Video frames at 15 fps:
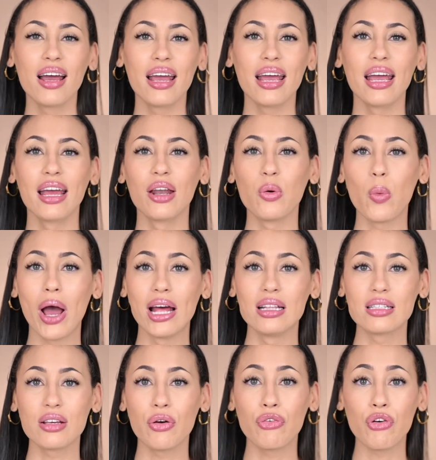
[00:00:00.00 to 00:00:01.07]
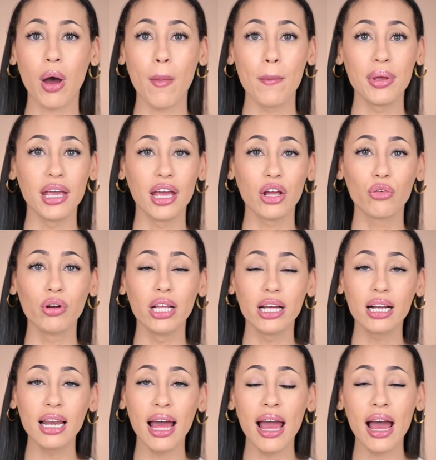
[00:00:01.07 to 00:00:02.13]
It went from being really
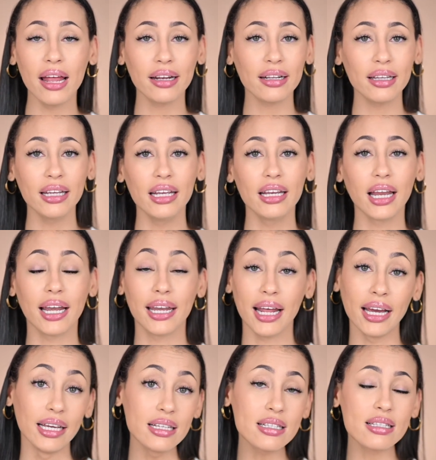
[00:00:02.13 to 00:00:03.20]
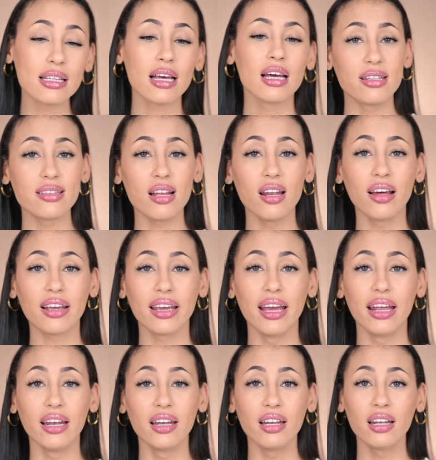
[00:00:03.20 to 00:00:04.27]
clear and clean and nice to
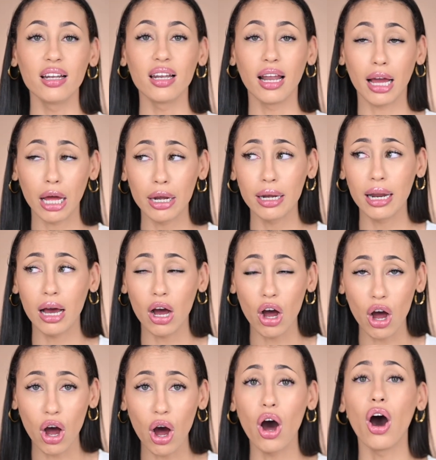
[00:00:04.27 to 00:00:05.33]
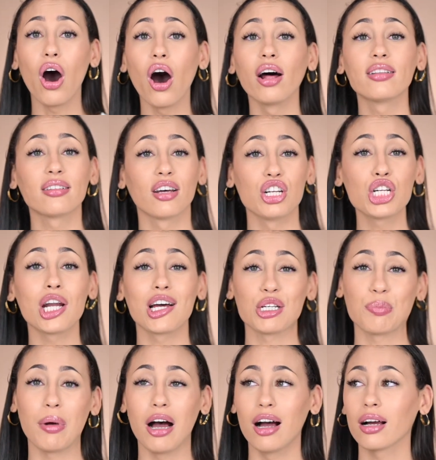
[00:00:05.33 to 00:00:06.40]
looking like an utter trash
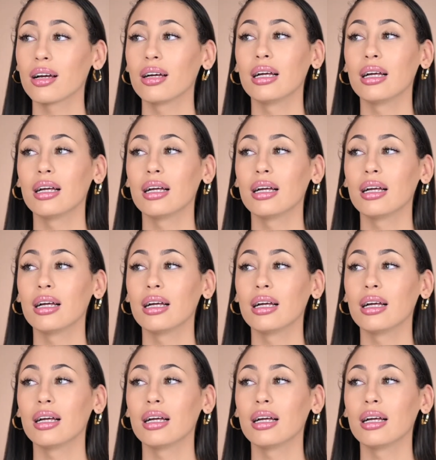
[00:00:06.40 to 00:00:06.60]
bag.